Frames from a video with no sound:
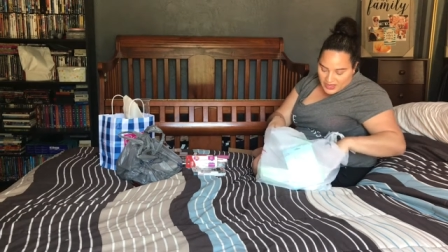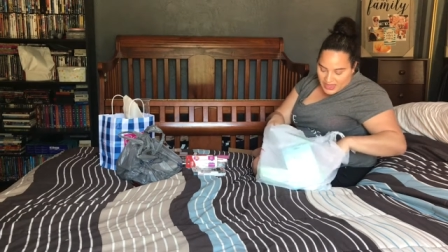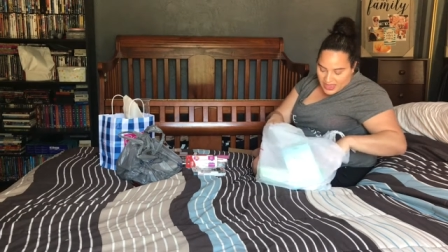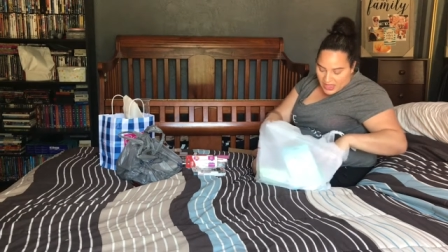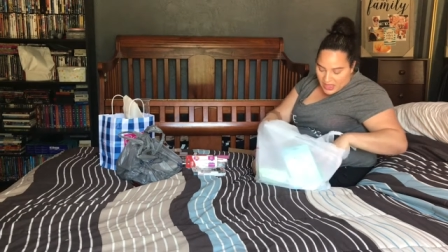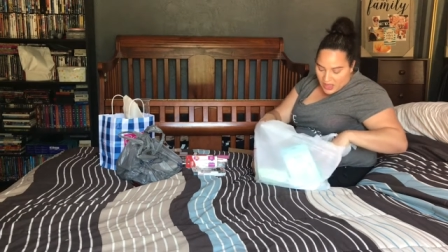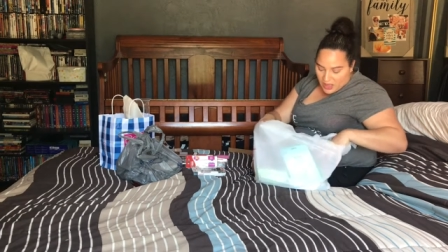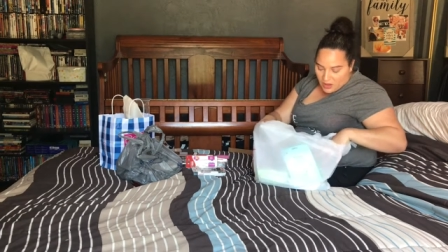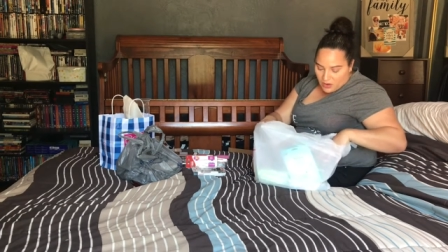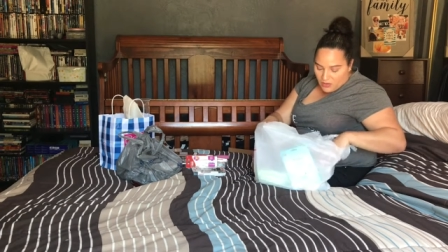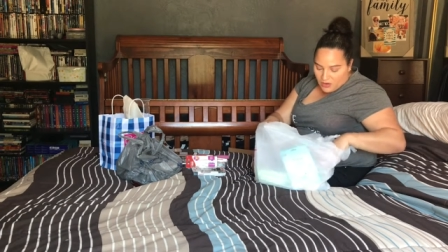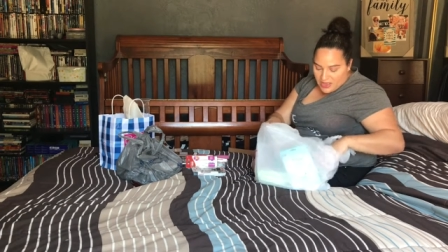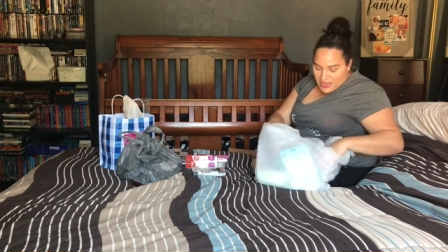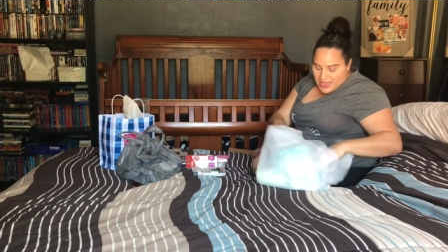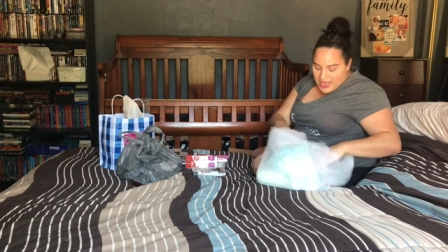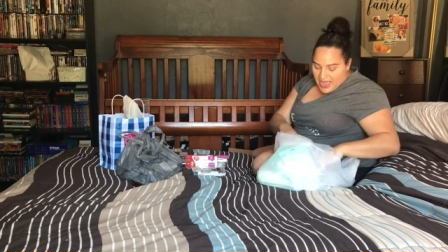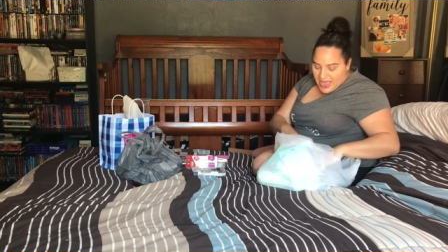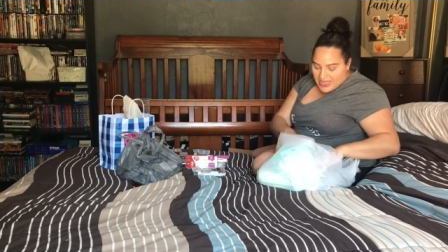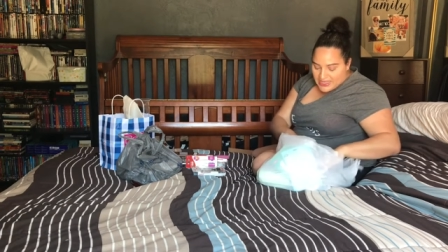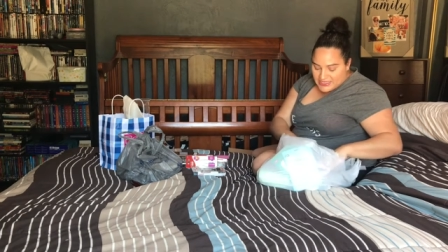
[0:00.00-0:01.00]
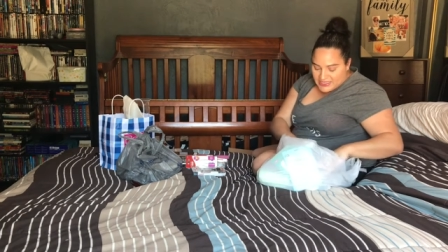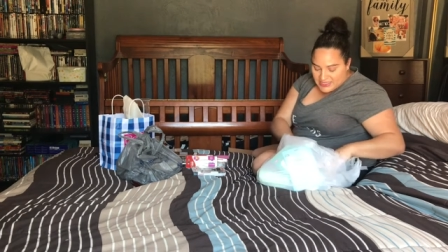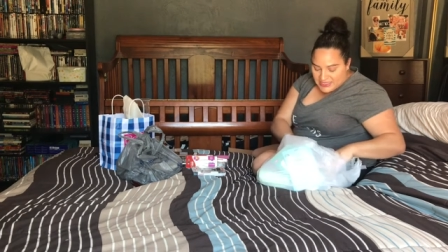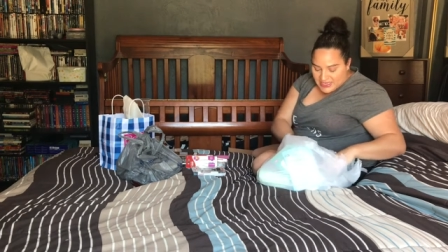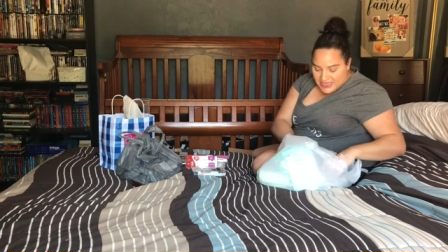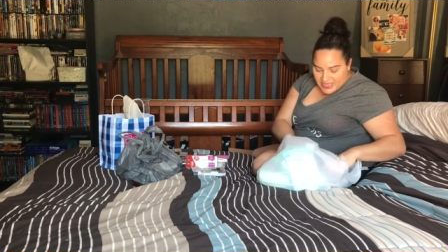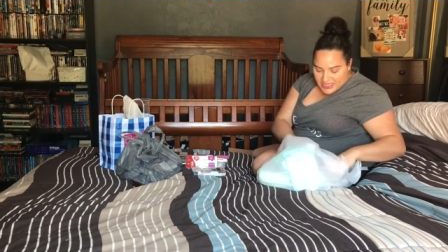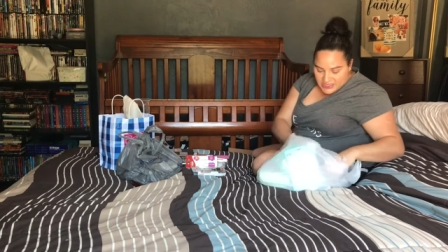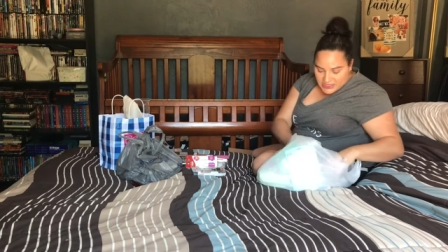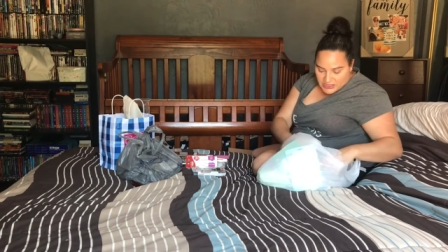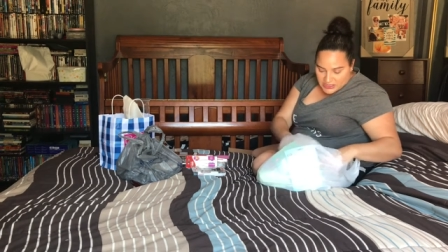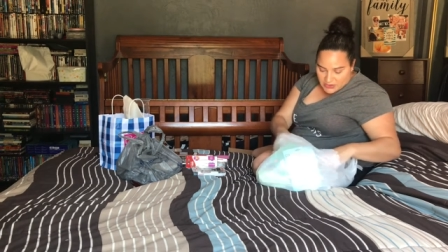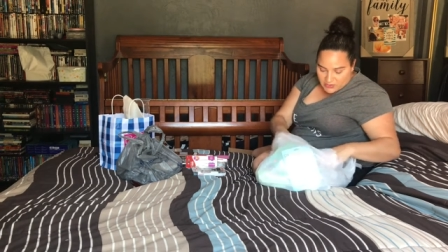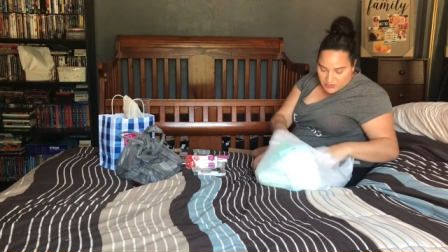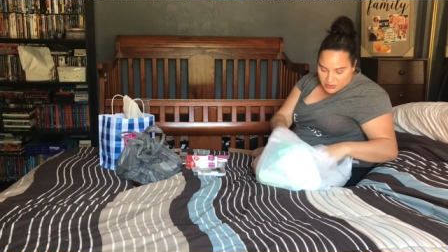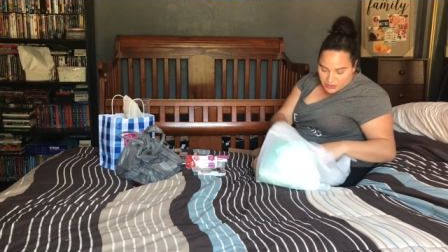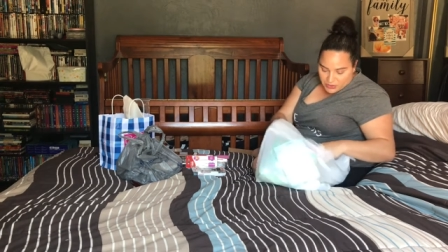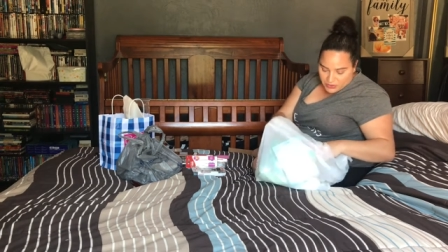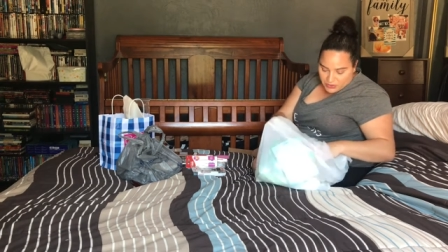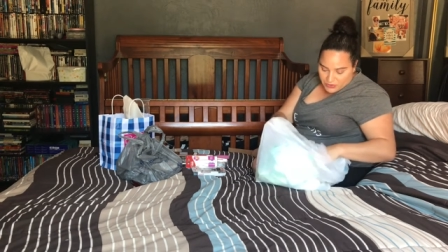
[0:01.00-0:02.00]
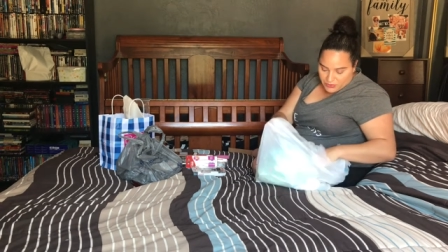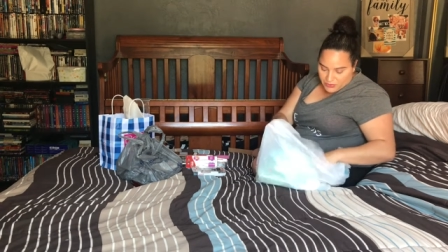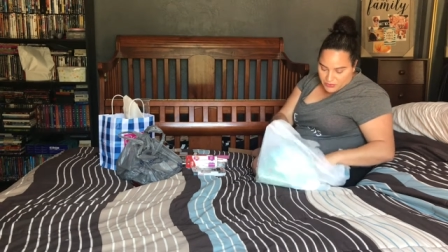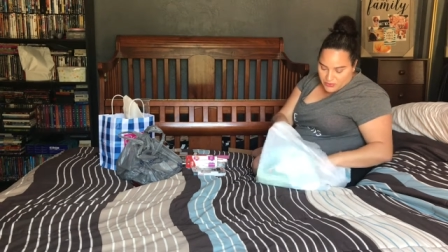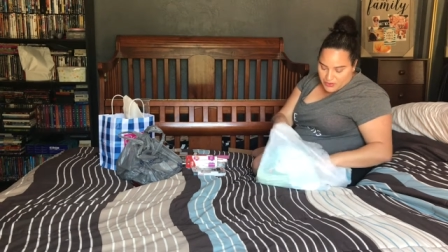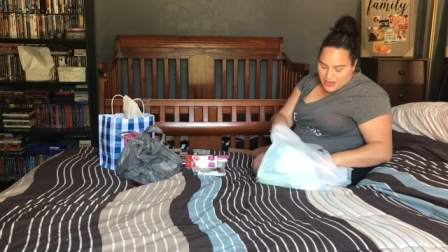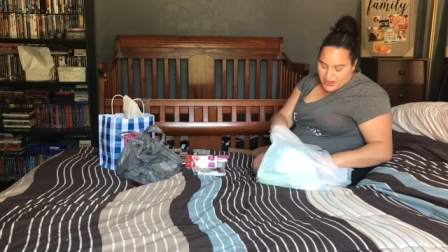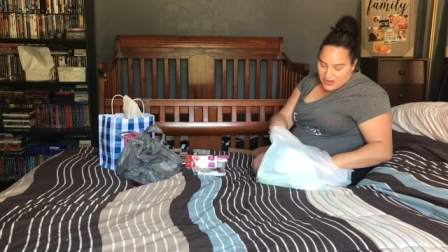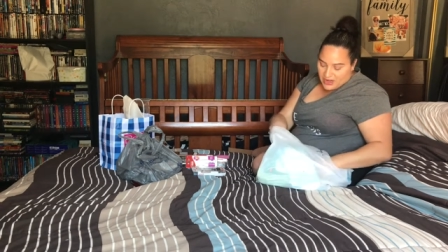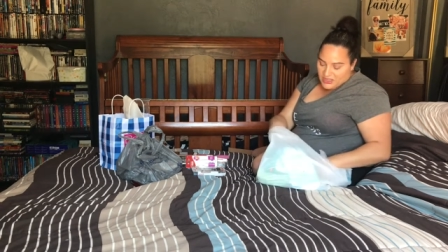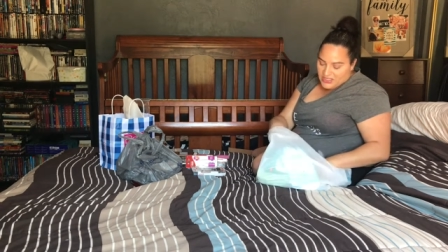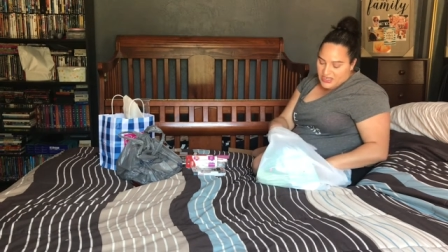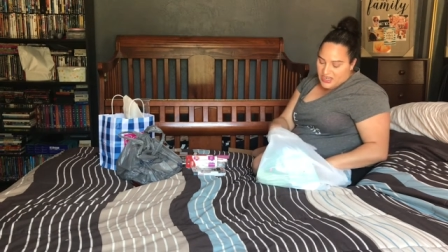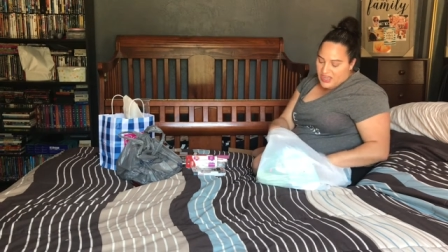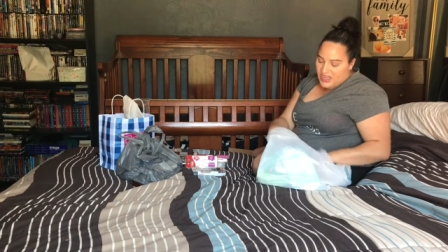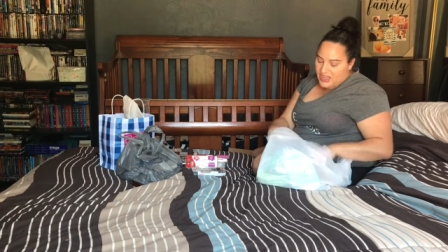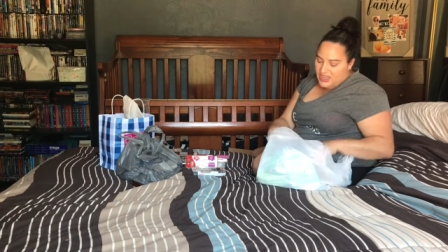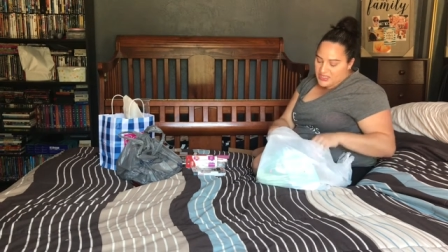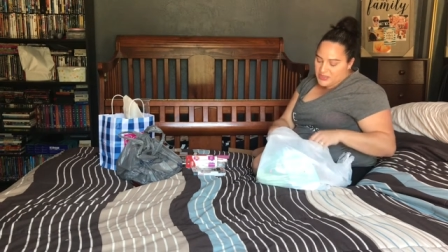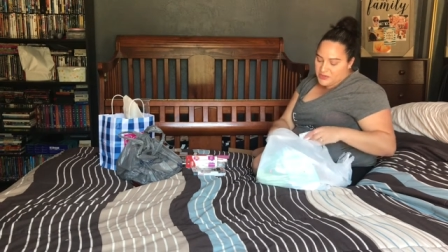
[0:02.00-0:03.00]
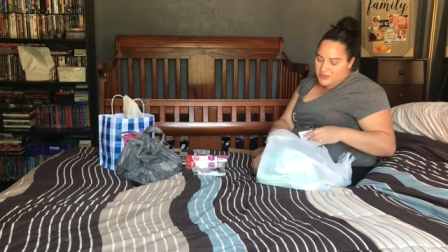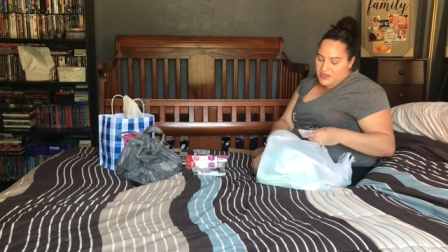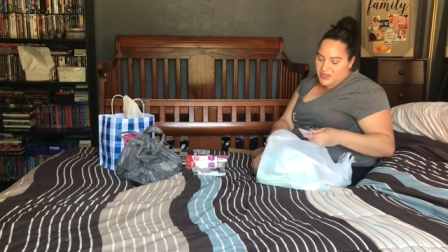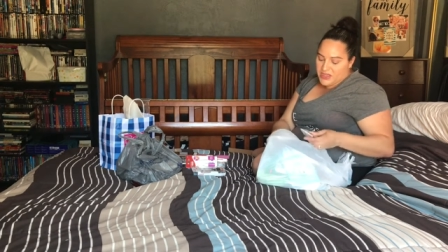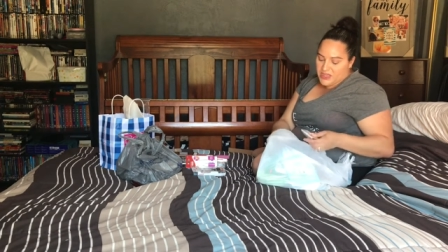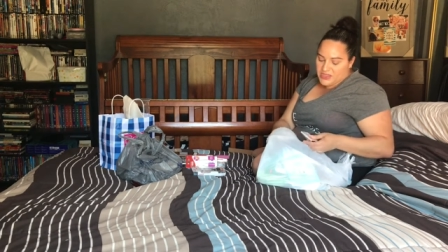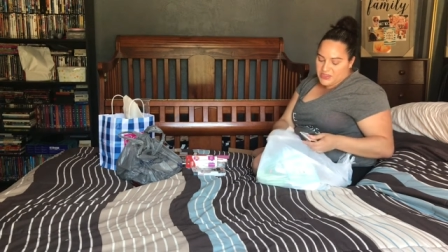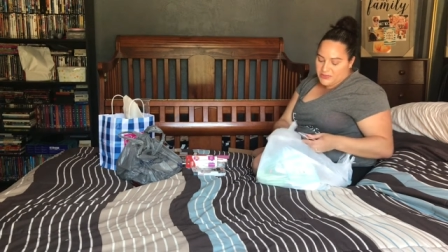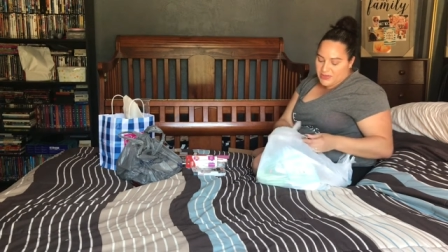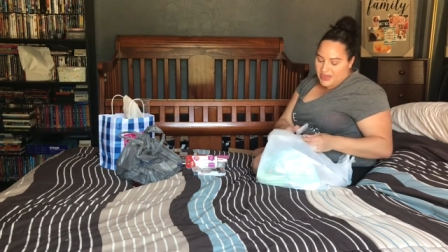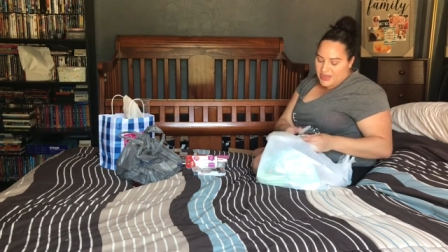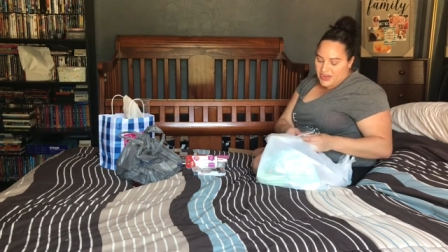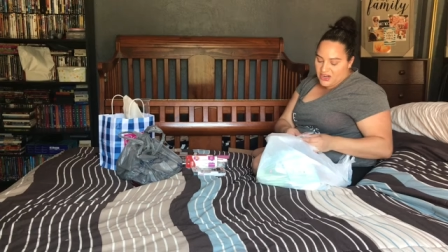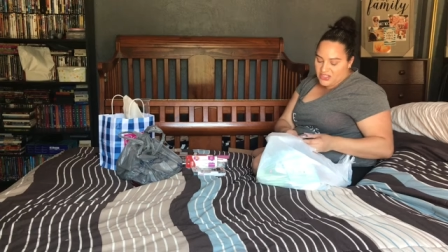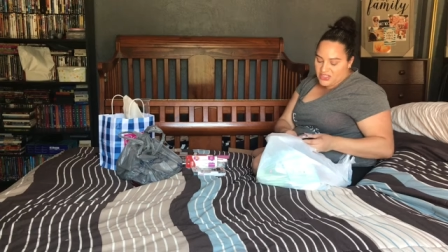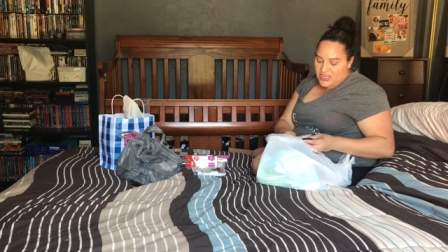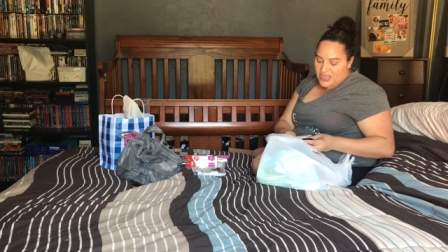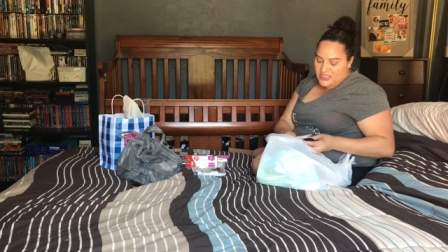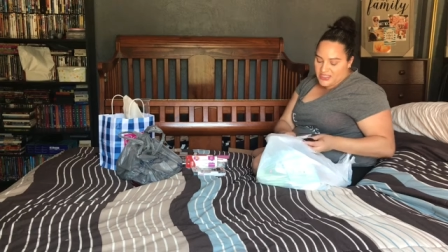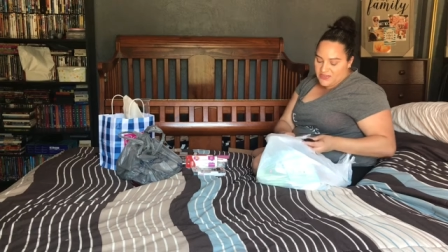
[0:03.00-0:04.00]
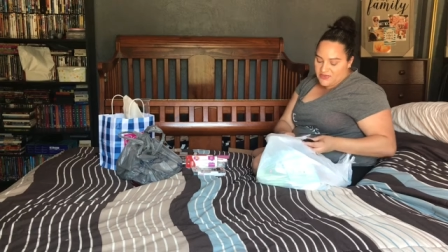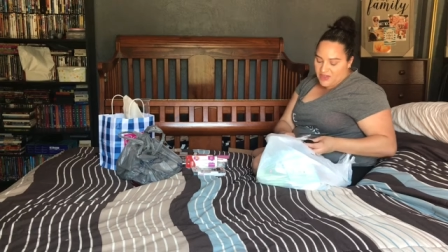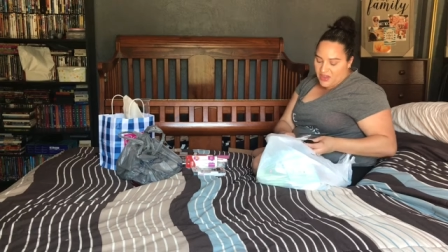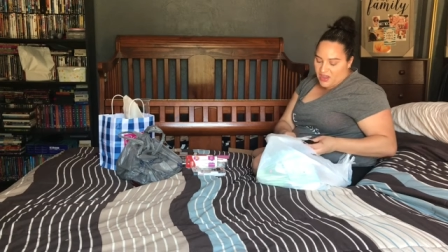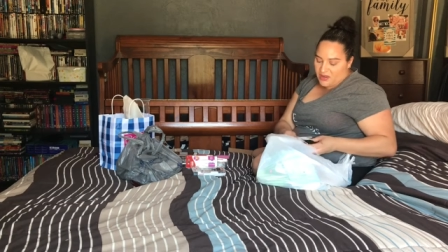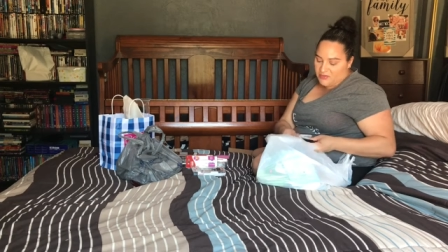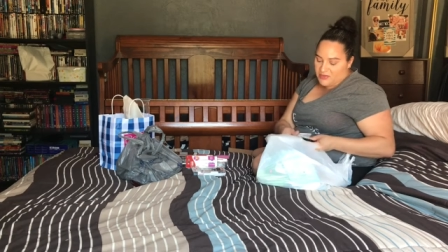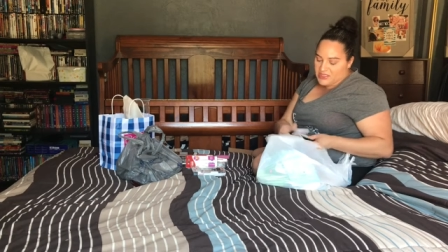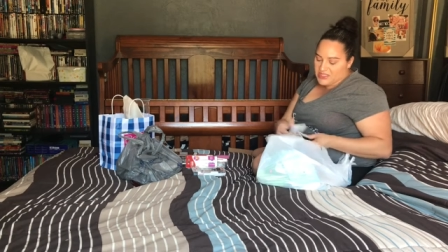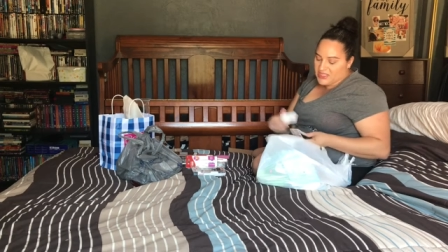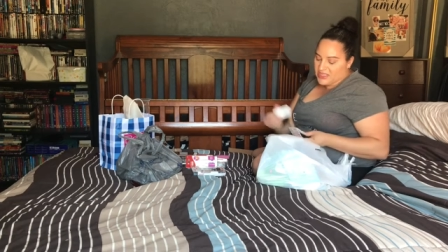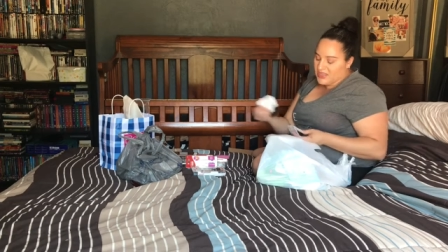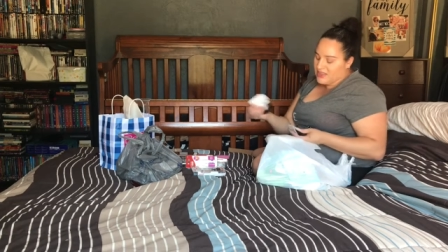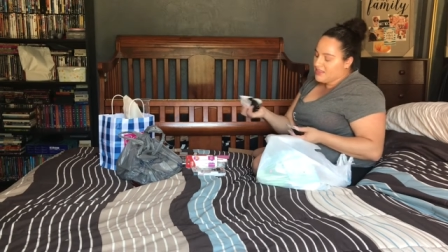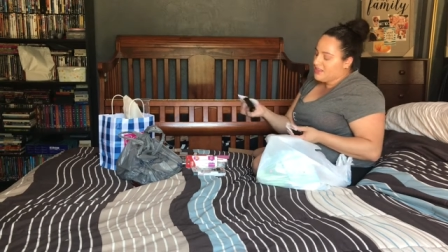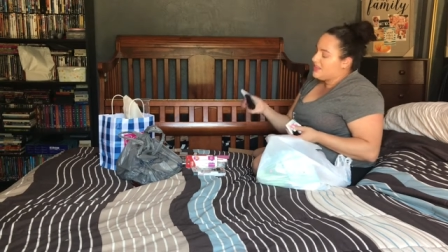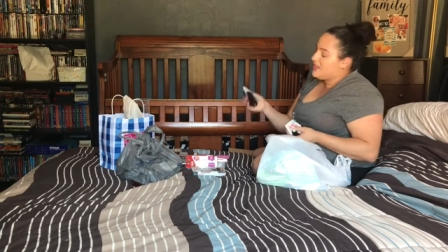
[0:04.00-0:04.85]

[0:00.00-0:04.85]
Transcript: Now, I did get some new hair ties because my hair ties have gone missing.